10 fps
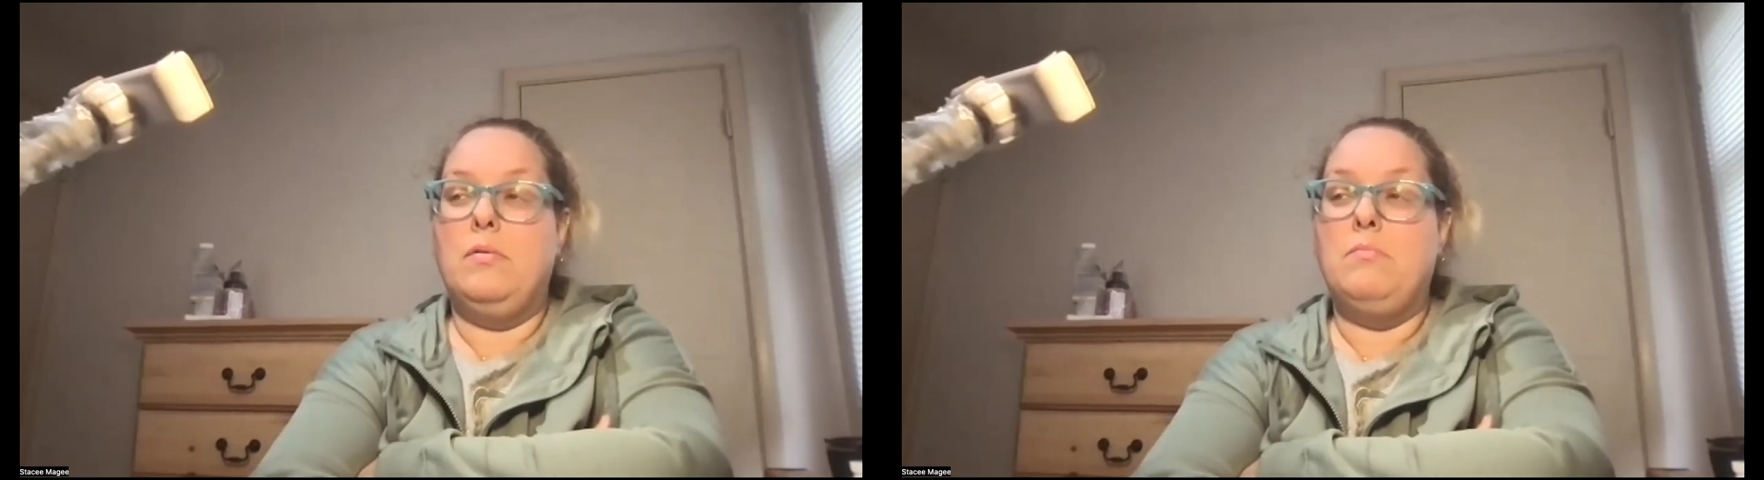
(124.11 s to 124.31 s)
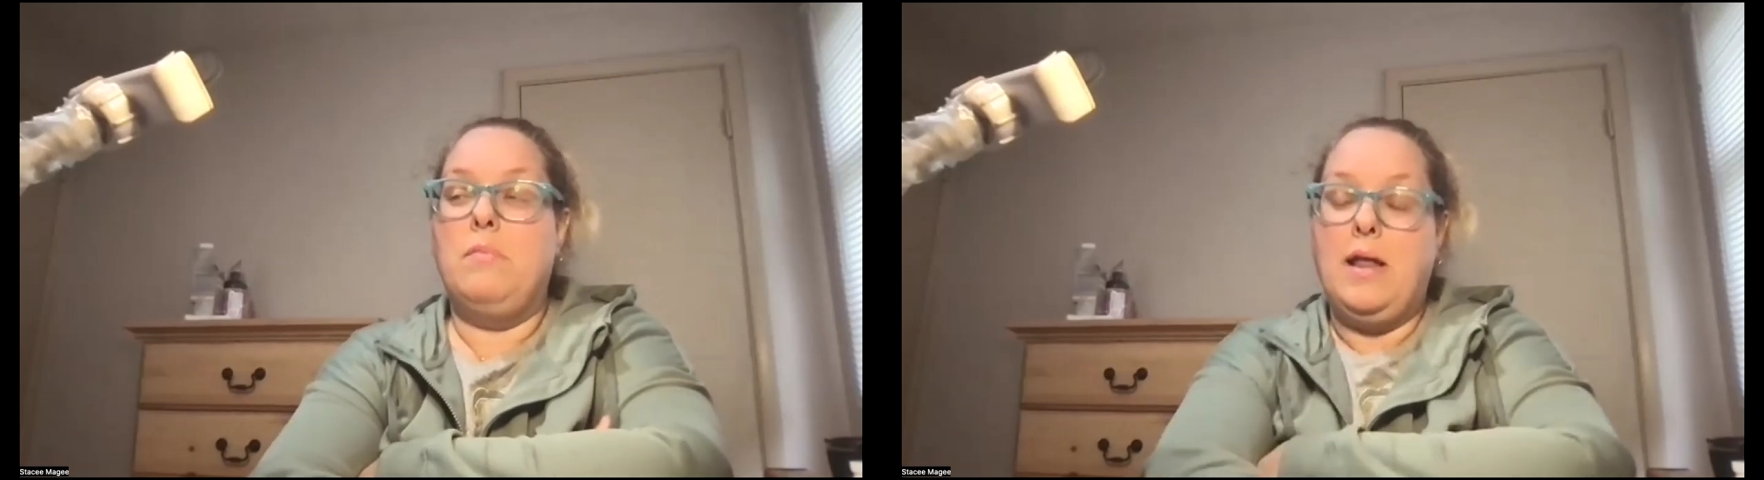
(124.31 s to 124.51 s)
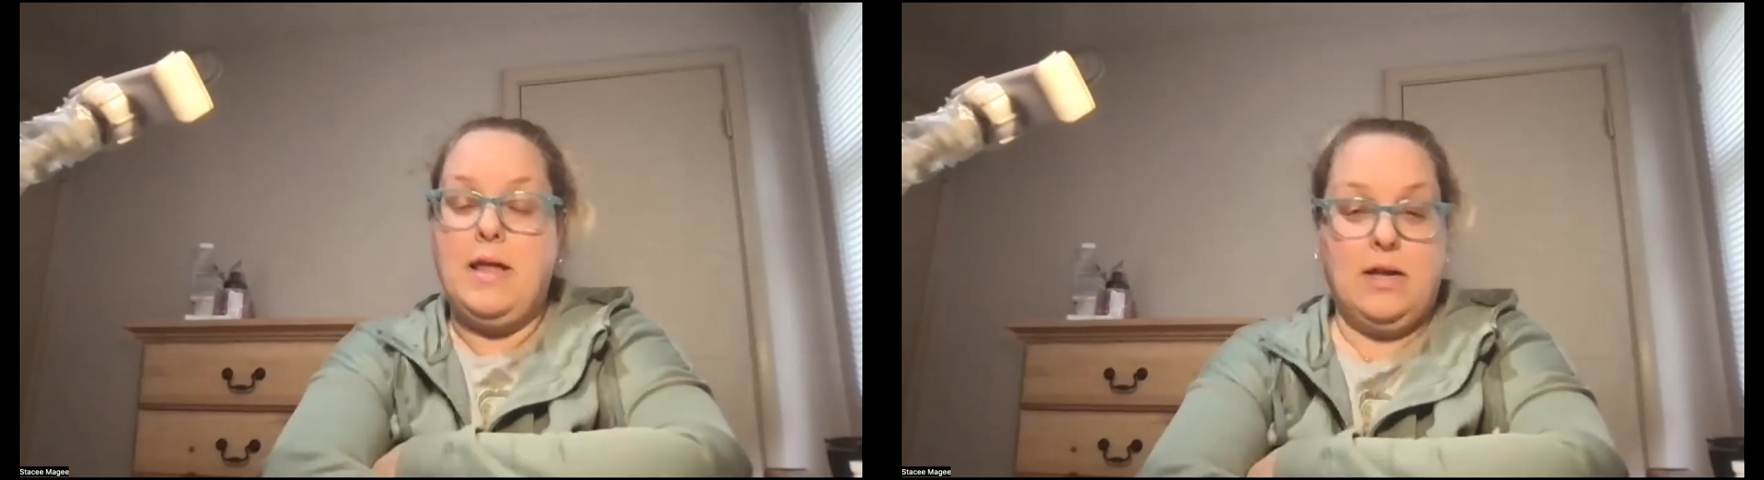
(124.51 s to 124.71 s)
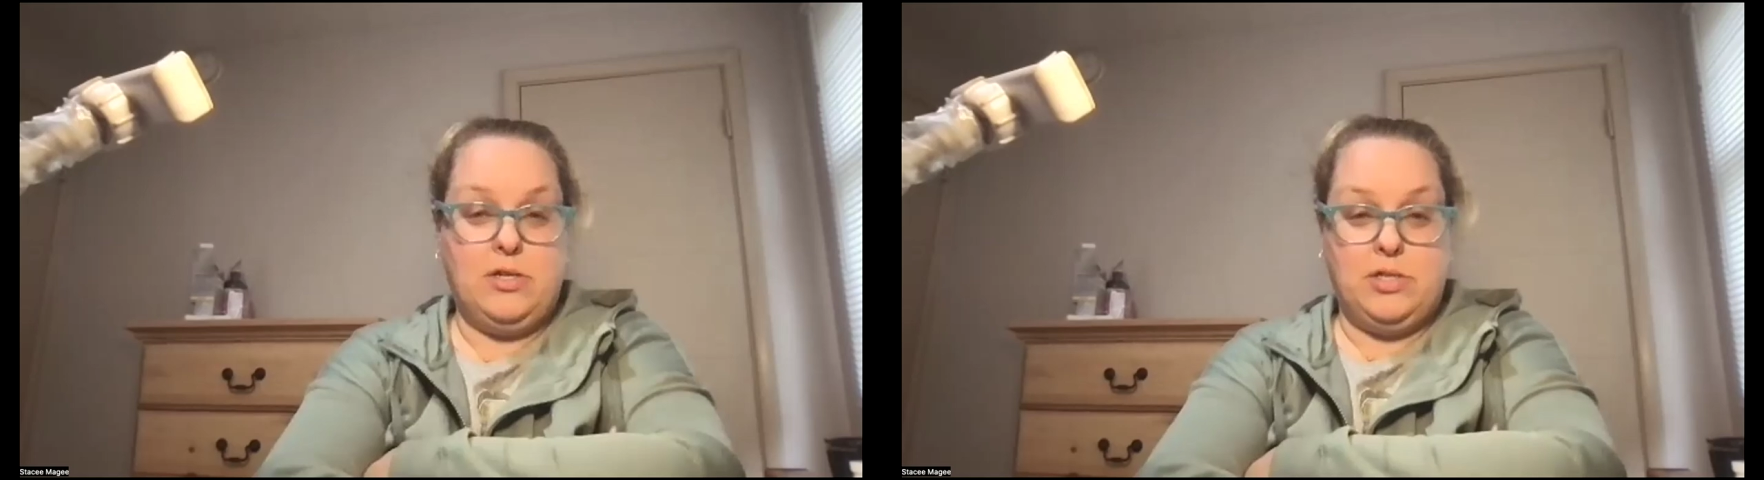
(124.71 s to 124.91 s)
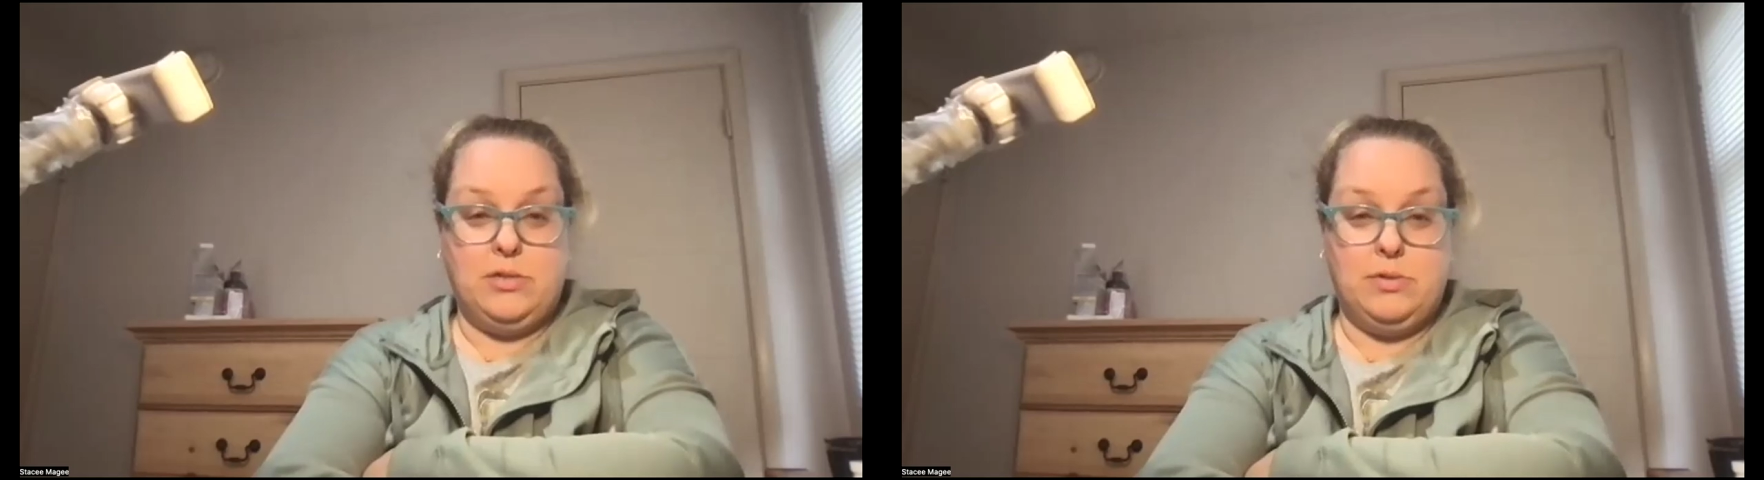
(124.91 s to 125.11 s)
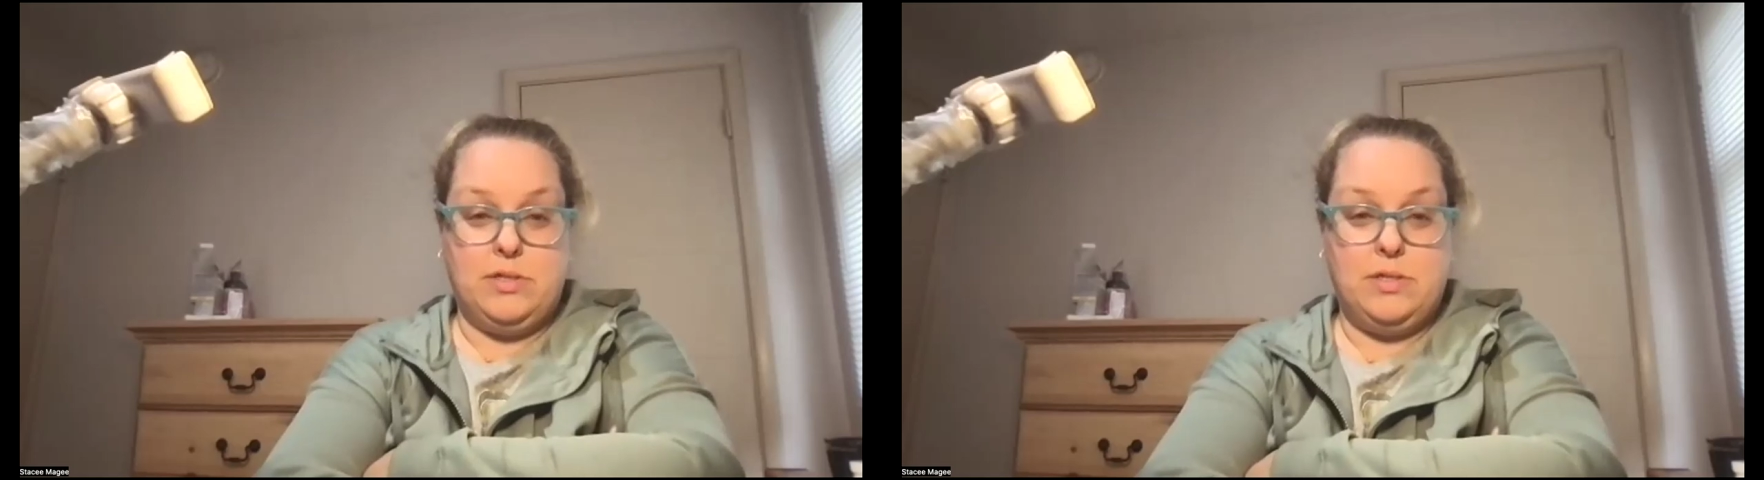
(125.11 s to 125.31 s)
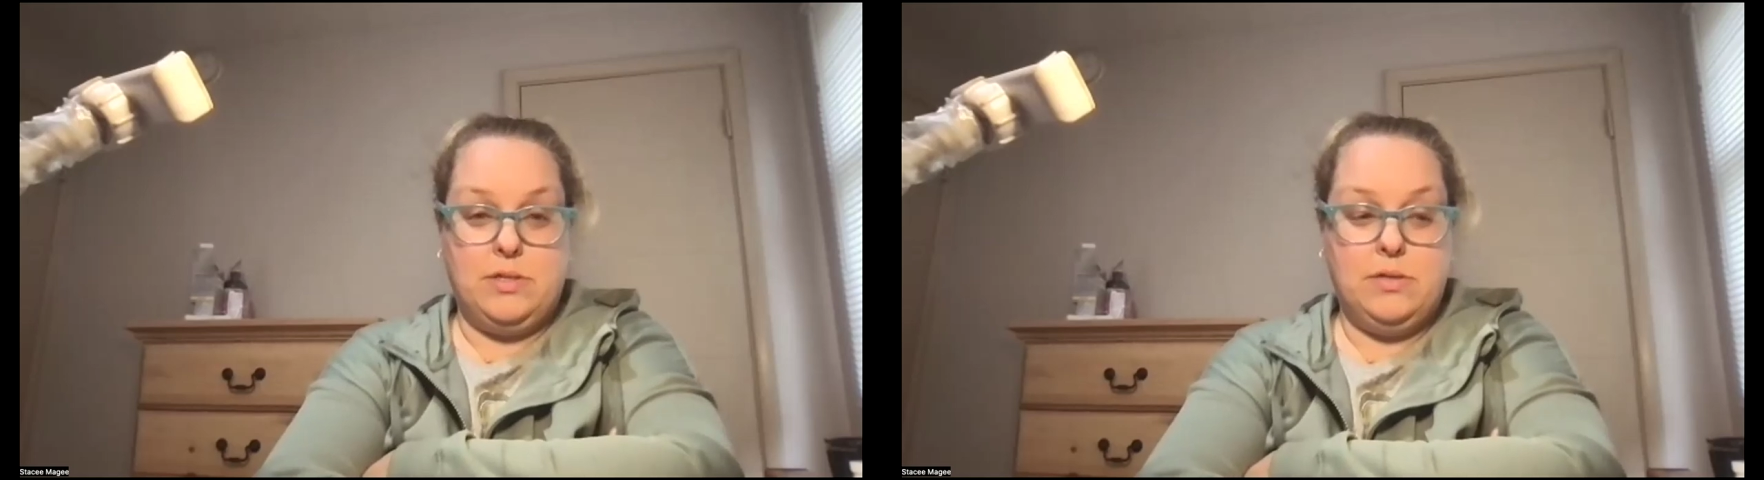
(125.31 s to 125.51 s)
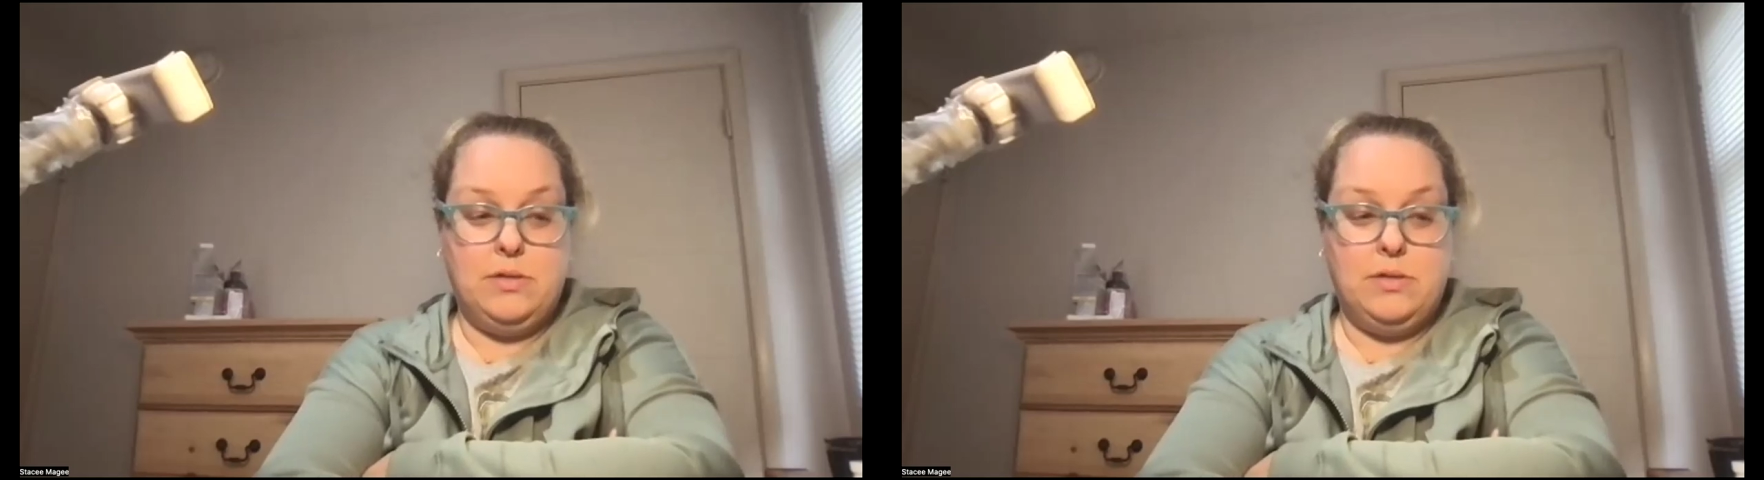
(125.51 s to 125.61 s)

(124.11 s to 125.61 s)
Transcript: money issues